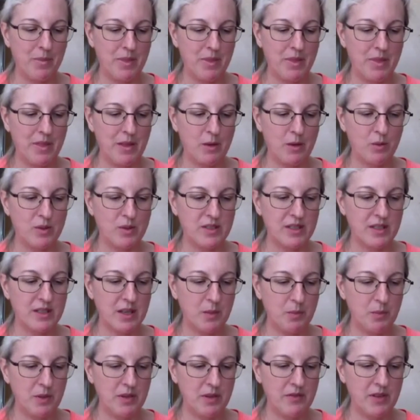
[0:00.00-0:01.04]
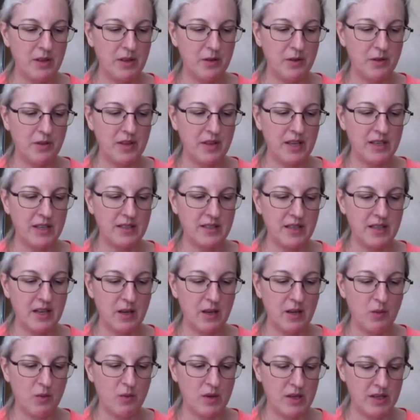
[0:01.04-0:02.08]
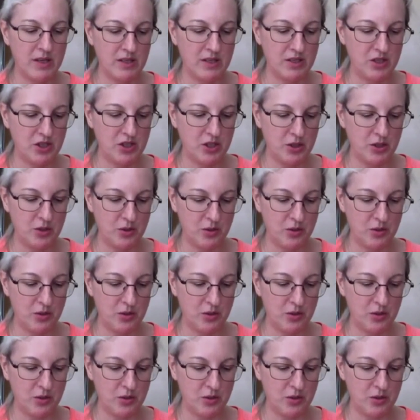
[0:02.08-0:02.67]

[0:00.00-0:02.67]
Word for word: there was a couple of other things that I wanted to